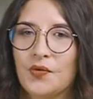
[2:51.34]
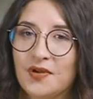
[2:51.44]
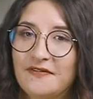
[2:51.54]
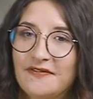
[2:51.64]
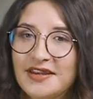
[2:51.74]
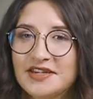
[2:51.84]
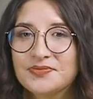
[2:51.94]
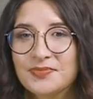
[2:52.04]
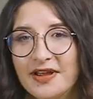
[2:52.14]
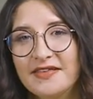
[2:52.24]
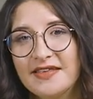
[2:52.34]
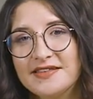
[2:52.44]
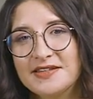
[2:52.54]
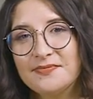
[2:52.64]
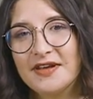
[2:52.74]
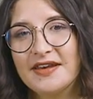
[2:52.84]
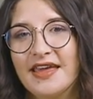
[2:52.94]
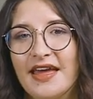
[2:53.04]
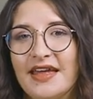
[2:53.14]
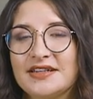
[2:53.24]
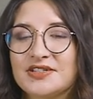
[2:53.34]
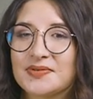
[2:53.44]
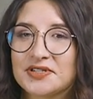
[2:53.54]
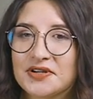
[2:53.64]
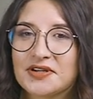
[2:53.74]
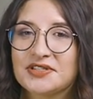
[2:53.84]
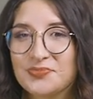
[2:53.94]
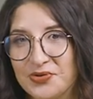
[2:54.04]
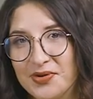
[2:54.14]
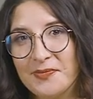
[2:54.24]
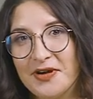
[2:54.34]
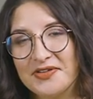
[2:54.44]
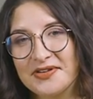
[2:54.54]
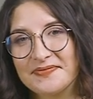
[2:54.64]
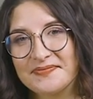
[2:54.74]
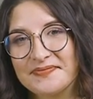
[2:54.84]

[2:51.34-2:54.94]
When finished, press the steam button again to return to brewing mode.